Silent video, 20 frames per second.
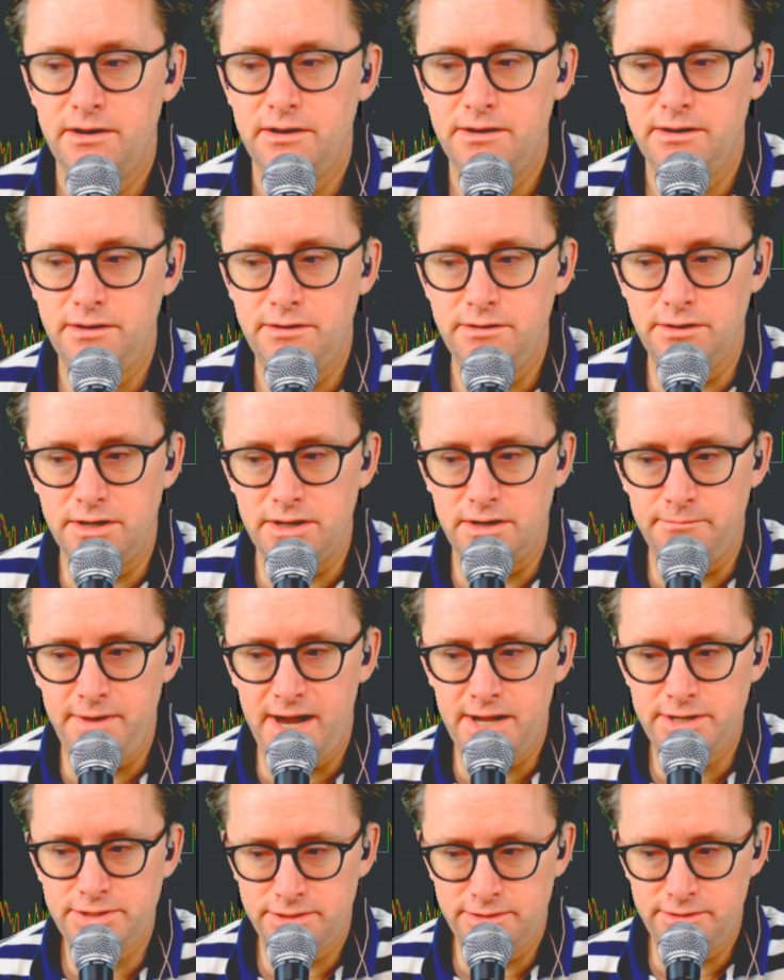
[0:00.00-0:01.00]
you could
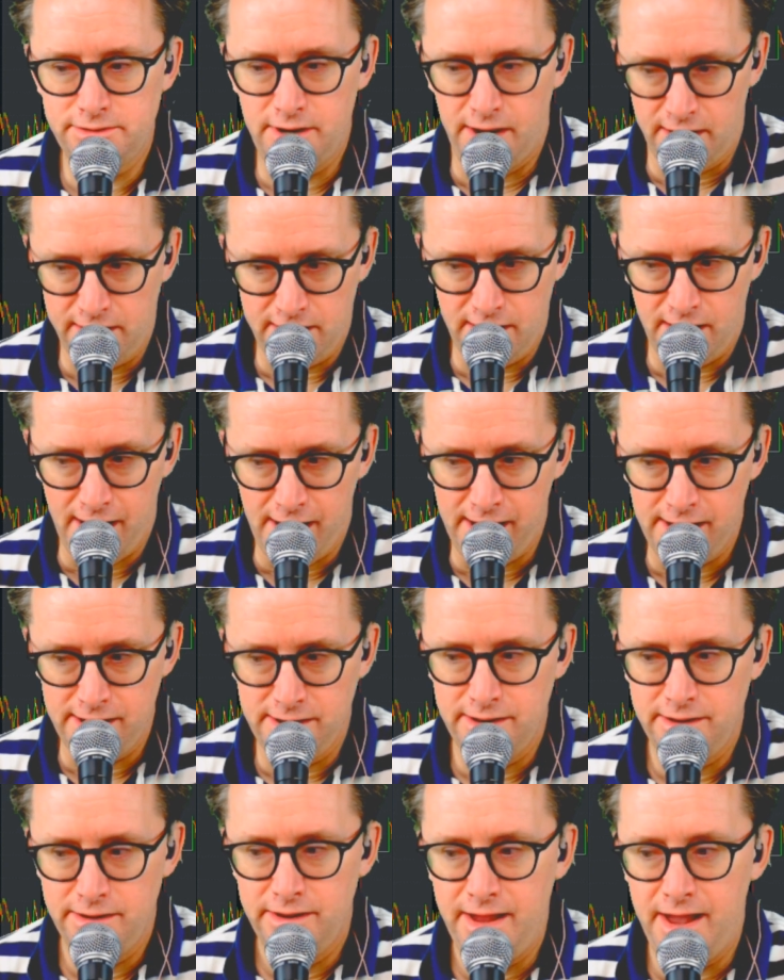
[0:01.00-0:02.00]
imagine a guy
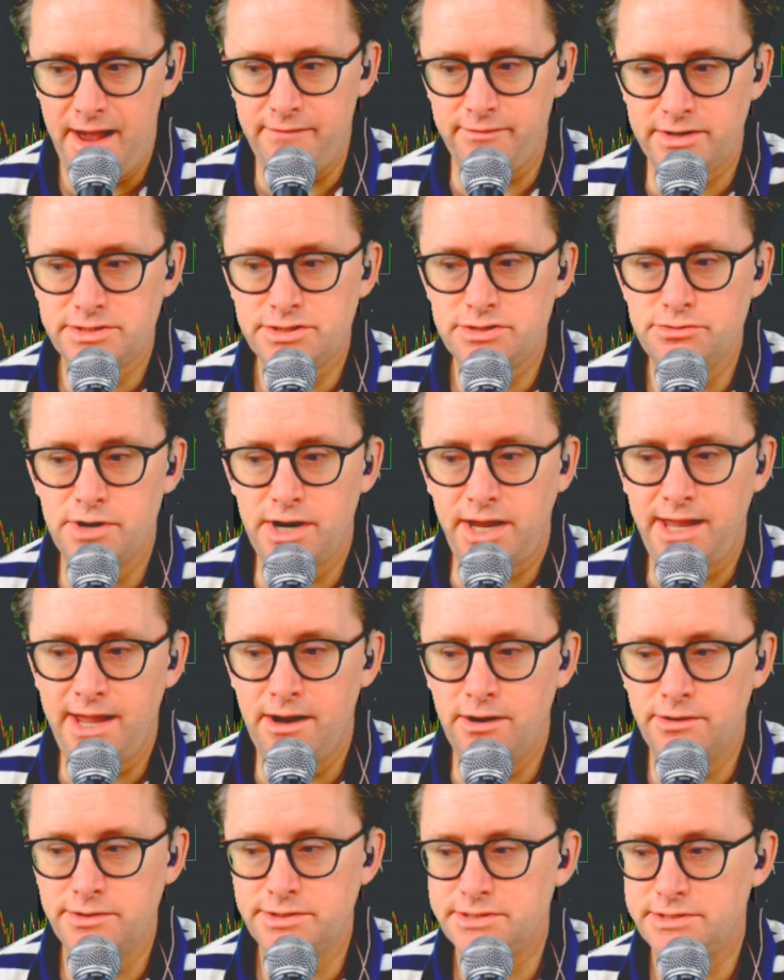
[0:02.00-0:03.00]
having two
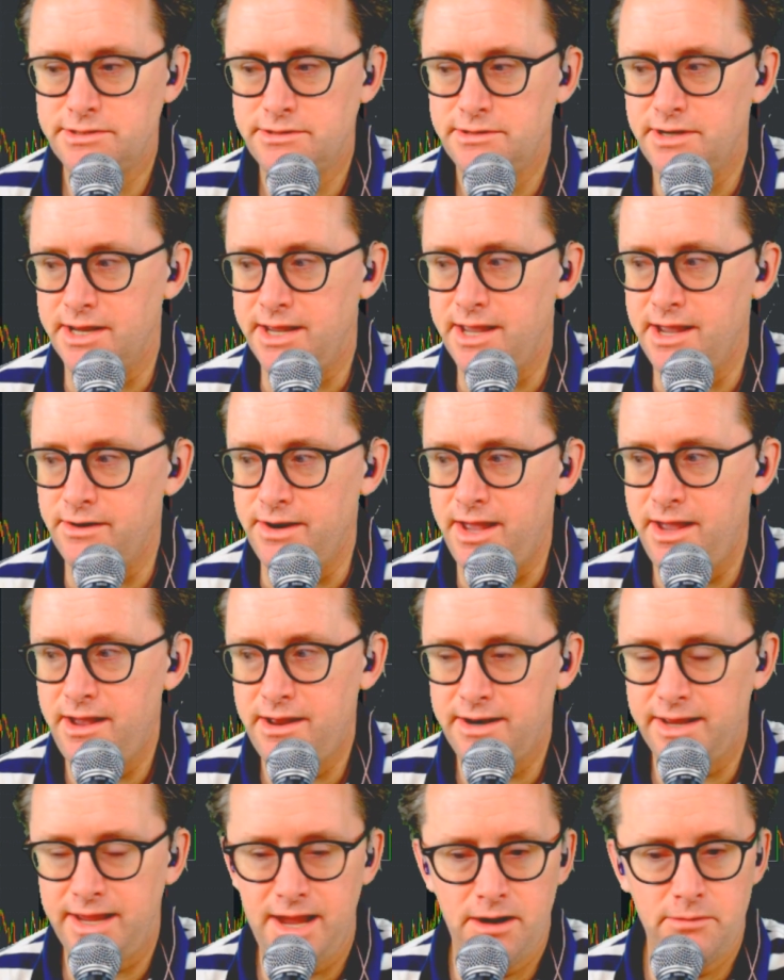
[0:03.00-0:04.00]
accounts, account A
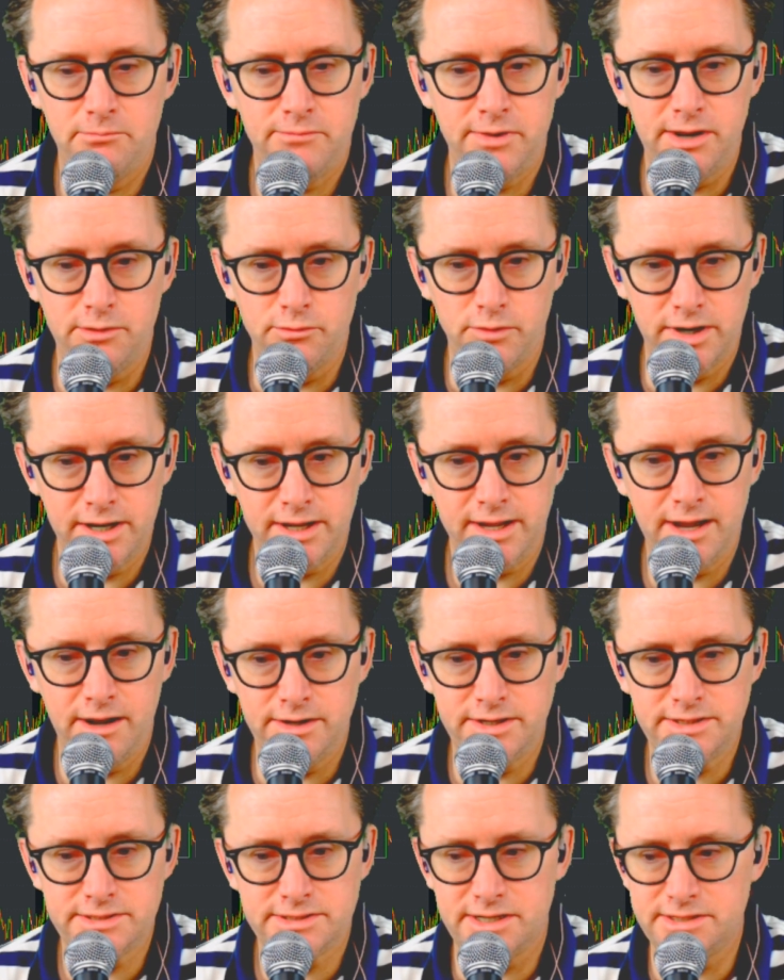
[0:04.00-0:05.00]
and account B. One account,
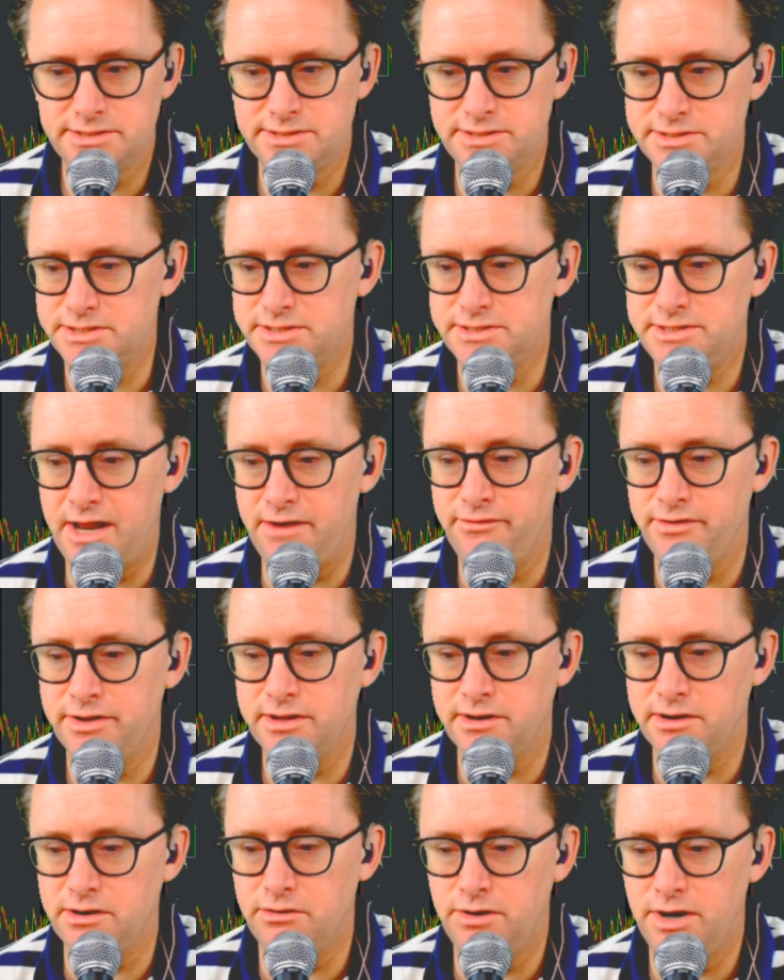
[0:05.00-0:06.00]
he says, this is definitely going
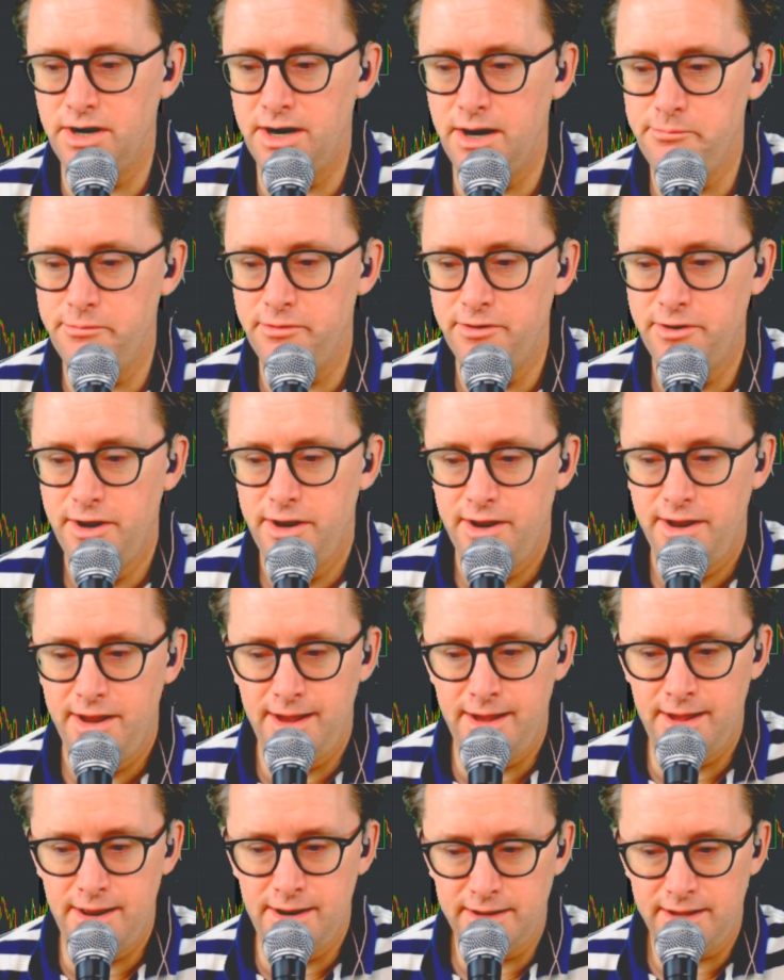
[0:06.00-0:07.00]
to go up.
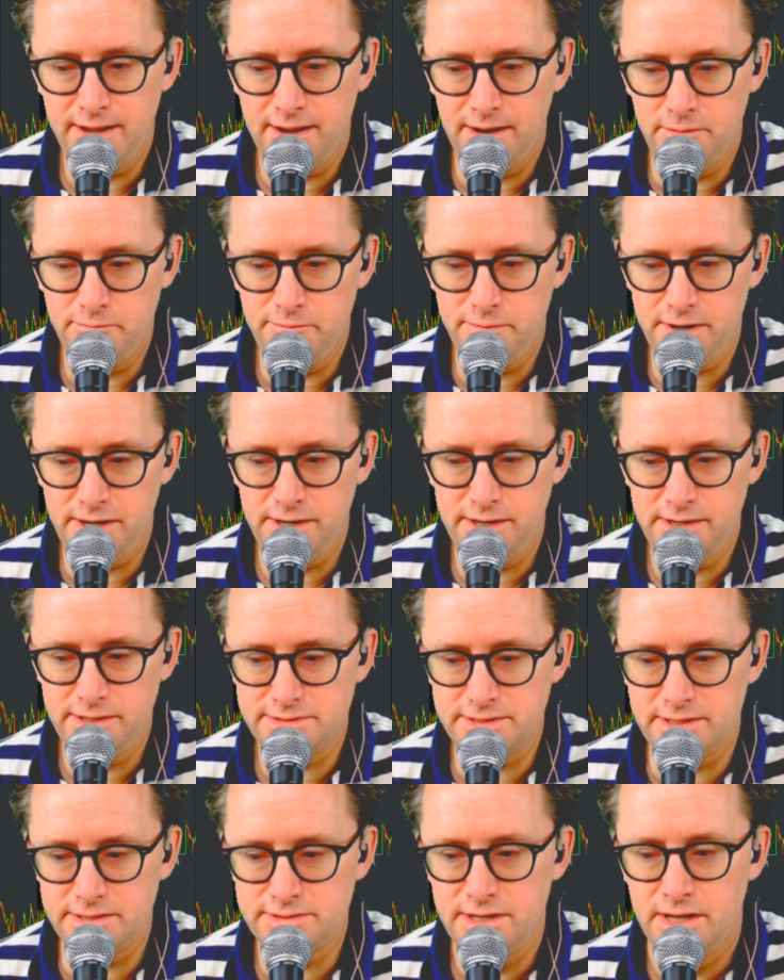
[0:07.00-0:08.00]
And account B, he
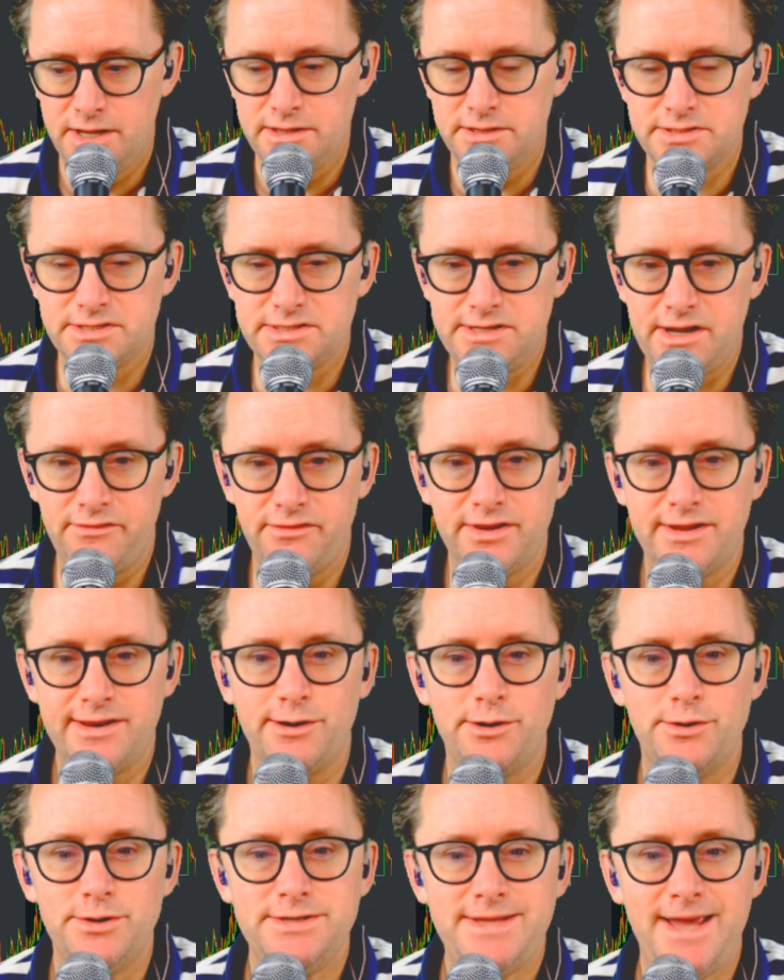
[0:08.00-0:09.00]
says, this is definitely going
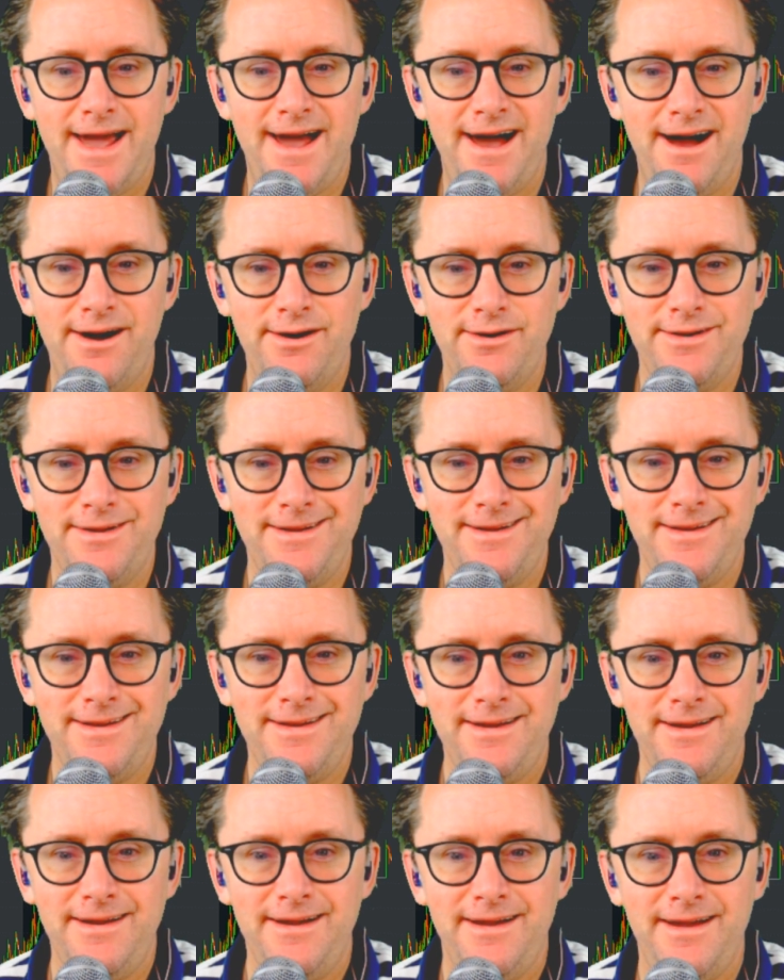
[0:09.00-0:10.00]
to go down.
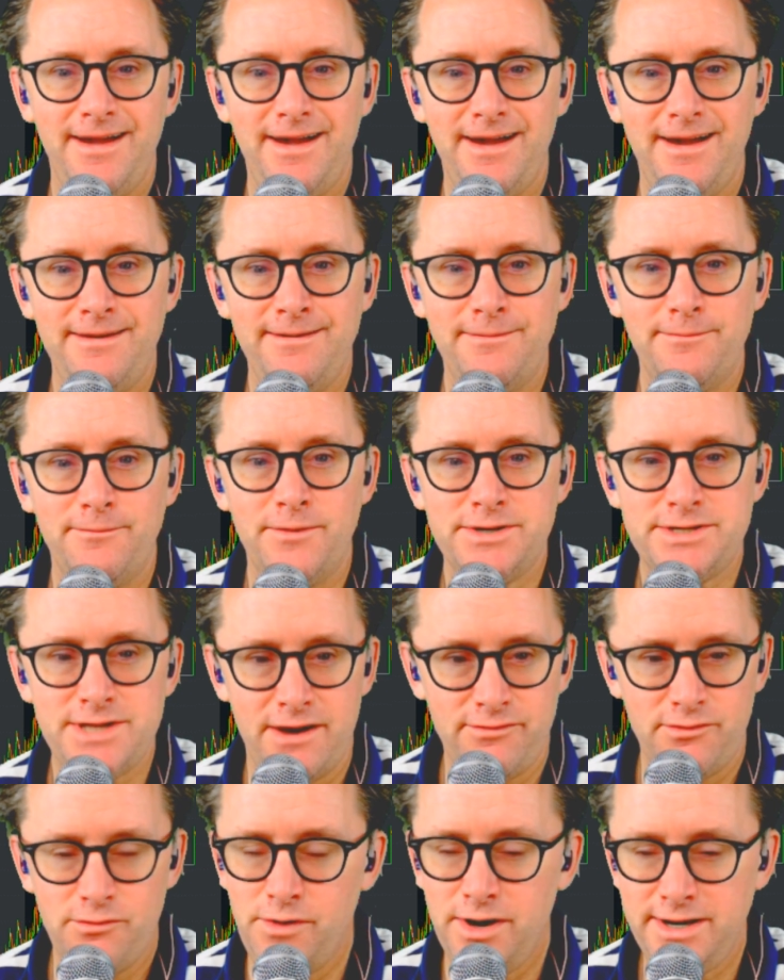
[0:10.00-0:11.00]
And
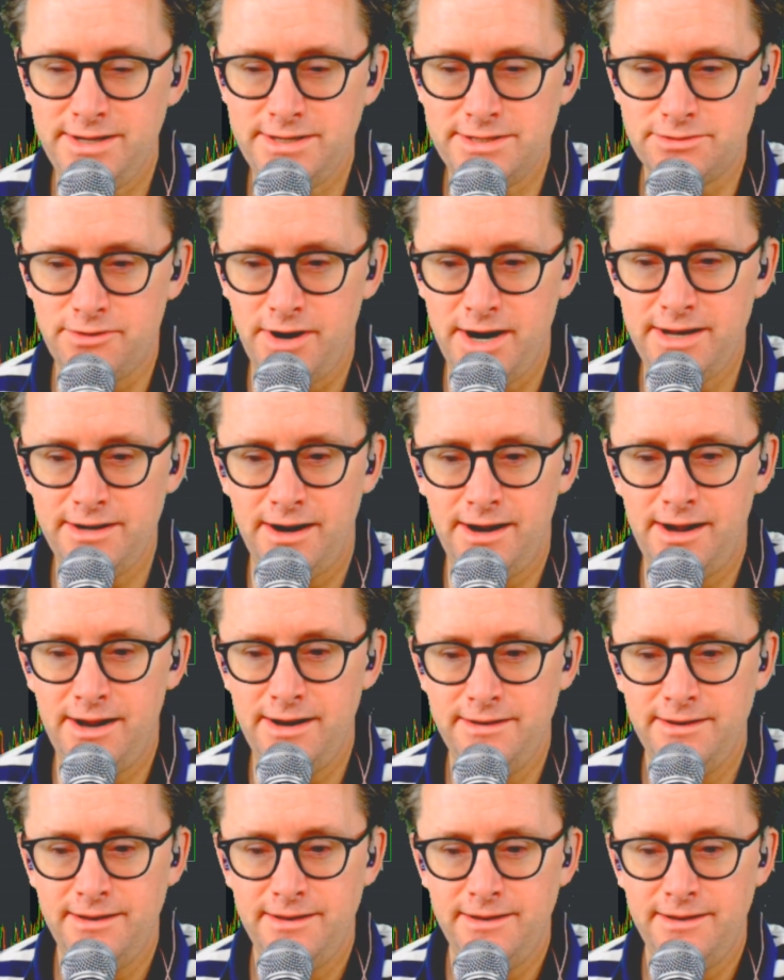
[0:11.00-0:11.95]
whichever one he's right on,